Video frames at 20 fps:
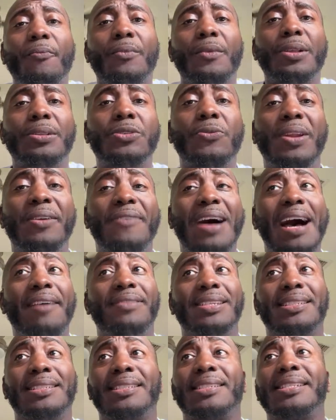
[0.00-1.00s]
25
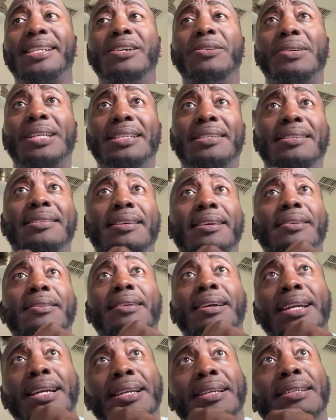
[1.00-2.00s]
is a steal
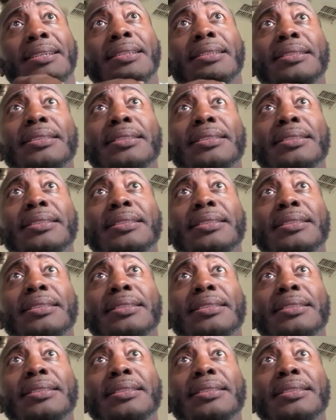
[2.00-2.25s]
considering